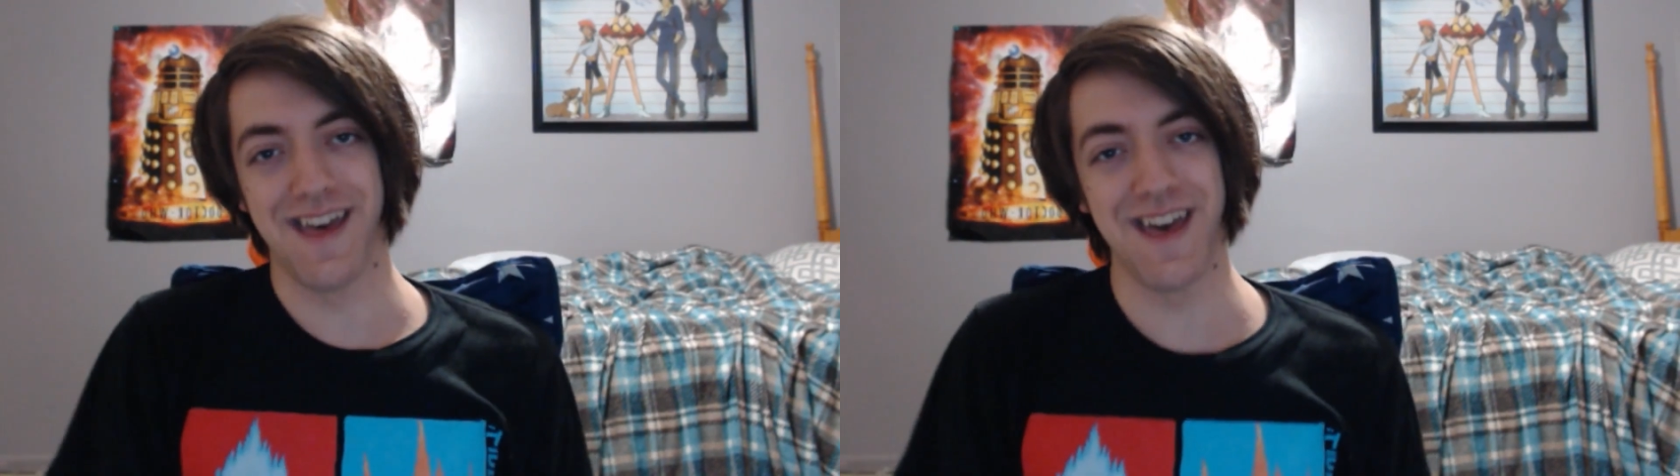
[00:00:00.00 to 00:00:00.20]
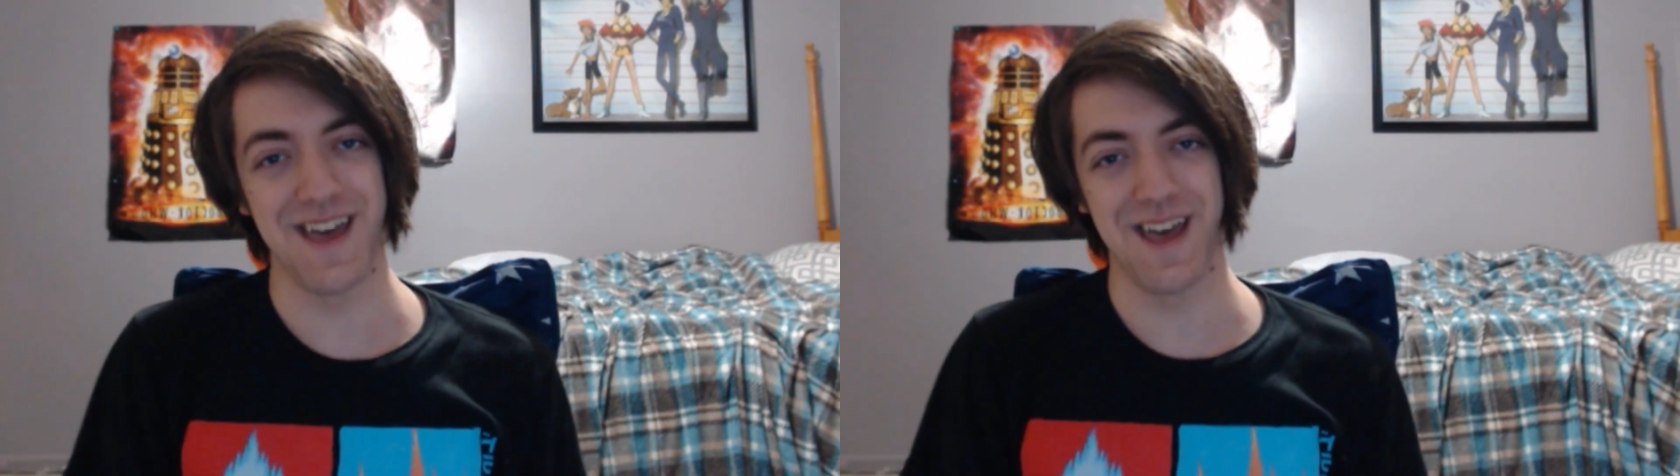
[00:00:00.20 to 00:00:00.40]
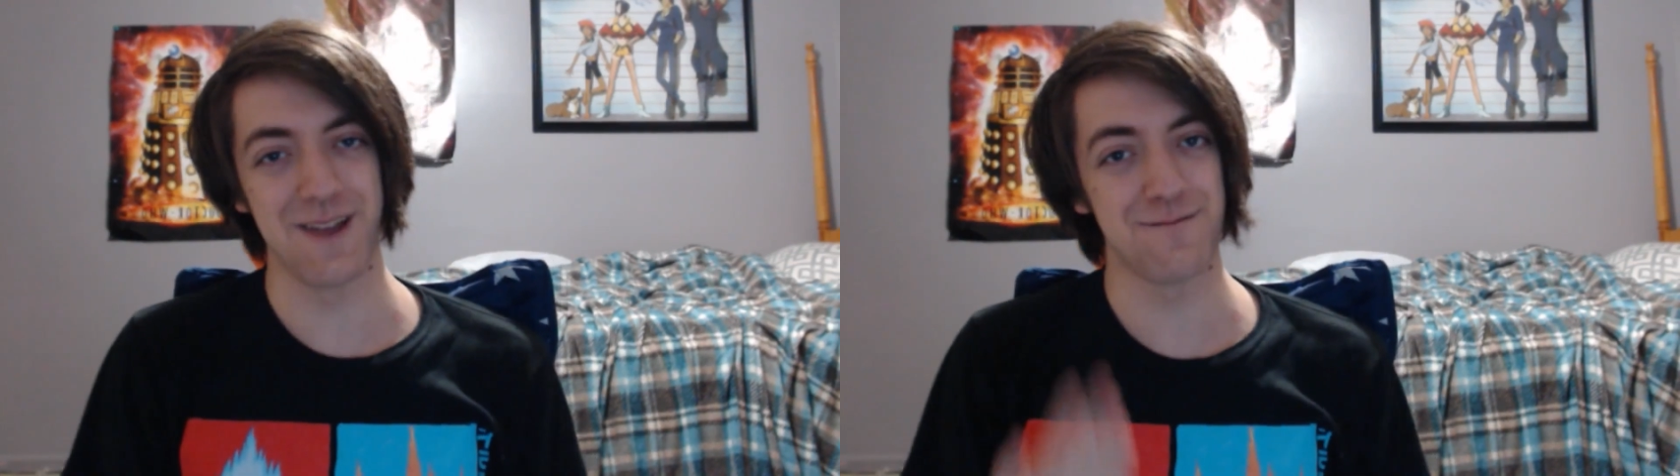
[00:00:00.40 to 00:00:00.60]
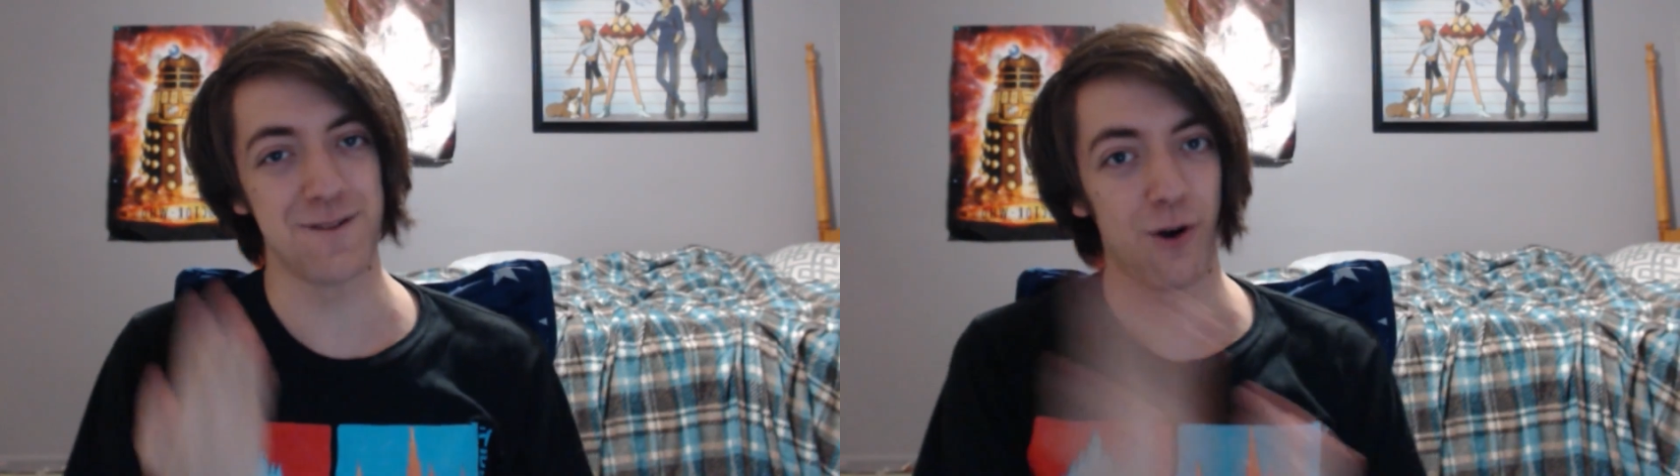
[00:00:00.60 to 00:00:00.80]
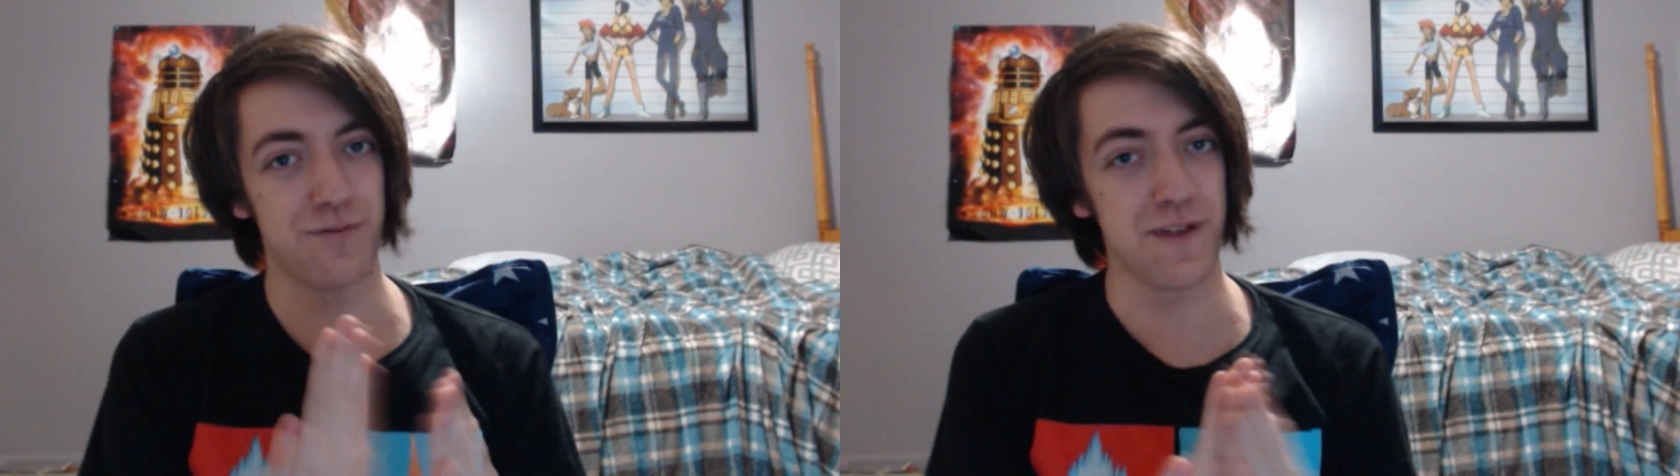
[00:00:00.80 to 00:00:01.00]
And if you
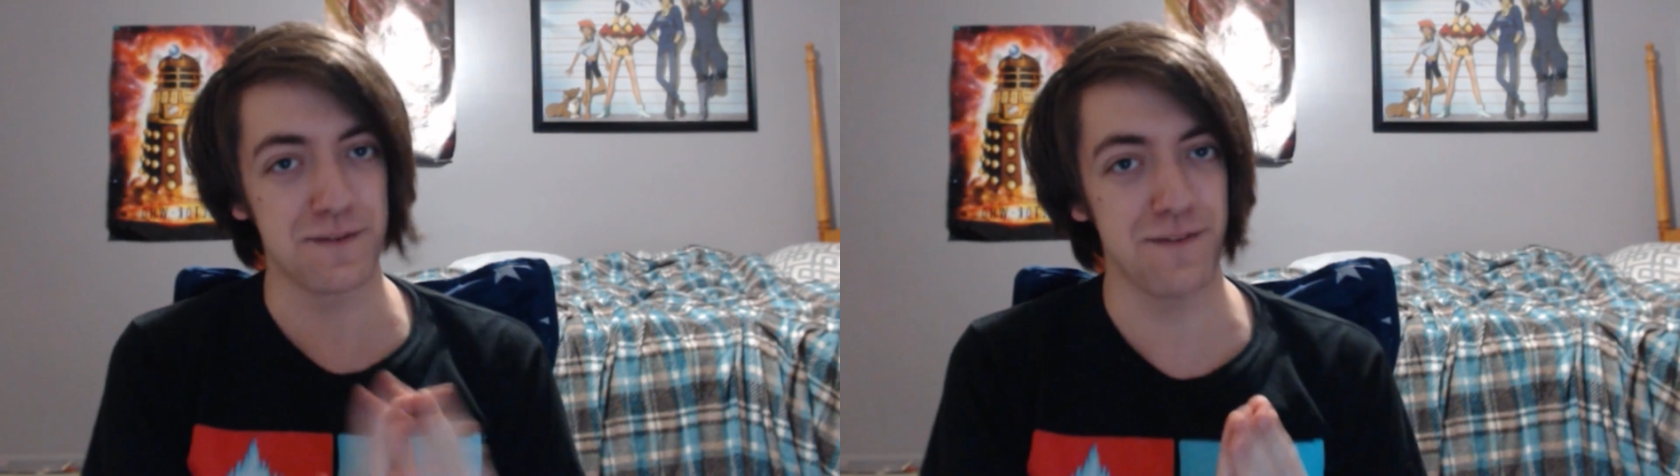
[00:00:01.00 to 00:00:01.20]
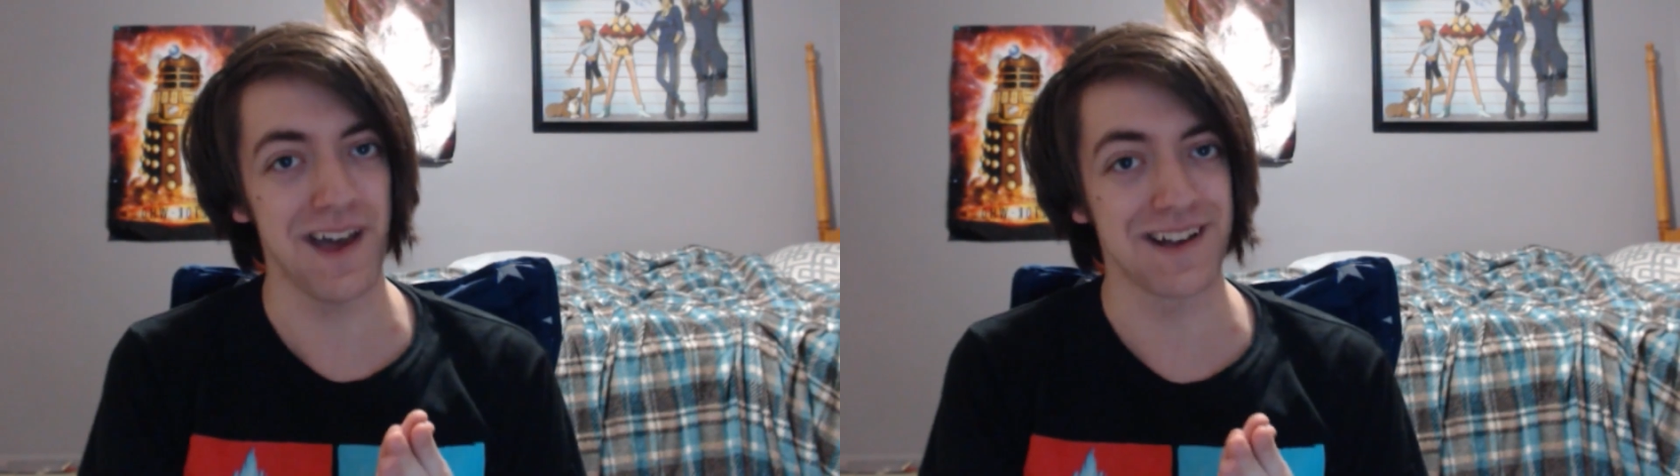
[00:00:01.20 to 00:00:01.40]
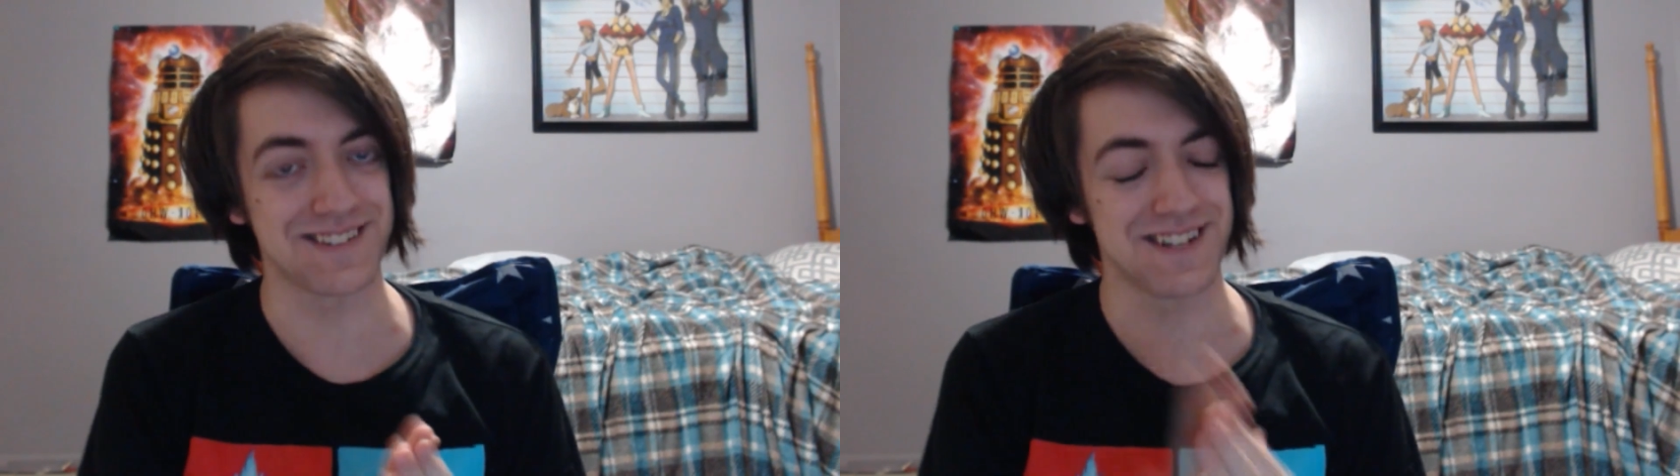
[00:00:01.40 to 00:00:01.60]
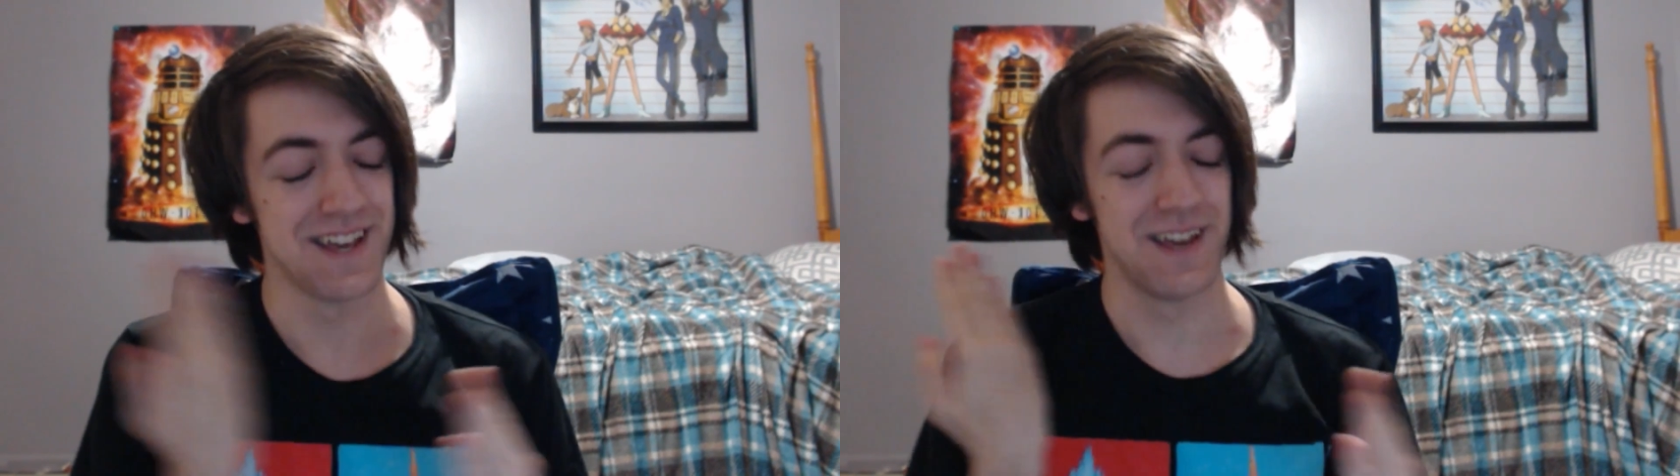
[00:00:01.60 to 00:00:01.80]
don't think fast,